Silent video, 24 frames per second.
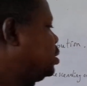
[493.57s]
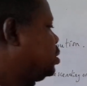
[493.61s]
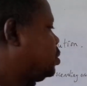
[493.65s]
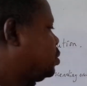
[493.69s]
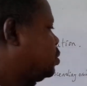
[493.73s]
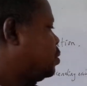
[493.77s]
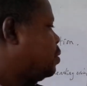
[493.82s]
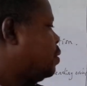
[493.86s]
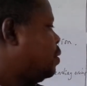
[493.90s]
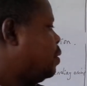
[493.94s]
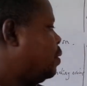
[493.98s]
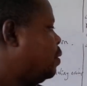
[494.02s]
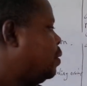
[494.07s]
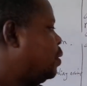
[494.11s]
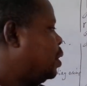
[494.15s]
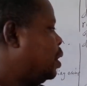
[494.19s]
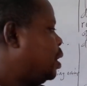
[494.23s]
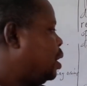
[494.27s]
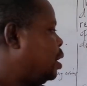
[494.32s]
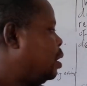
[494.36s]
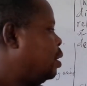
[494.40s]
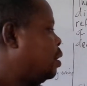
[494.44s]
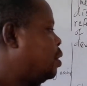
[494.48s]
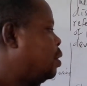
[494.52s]
each score
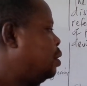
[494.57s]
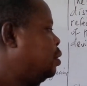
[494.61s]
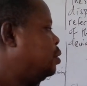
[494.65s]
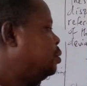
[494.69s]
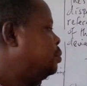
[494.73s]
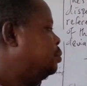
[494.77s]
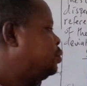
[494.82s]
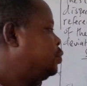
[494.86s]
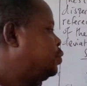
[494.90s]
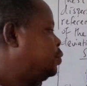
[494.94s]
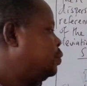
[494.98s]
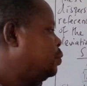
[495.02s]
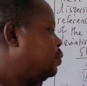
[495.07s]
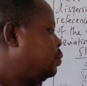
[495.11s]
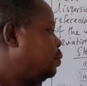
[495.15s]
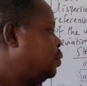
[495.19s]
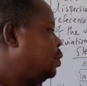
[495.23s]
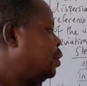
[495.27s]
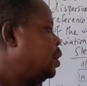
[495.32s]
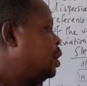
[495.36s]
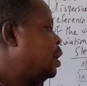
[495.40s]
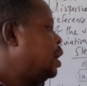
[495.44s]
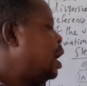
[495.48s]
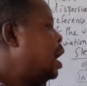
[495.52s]
in column 2
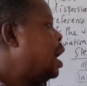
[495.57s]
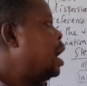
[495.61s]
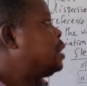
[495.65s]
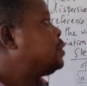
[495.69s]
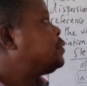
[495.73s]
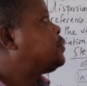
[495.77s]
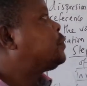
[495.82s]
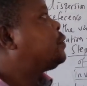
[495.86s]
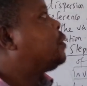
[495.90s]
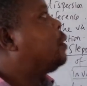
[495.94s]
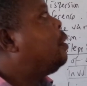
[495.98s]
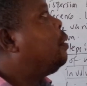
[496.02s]
and so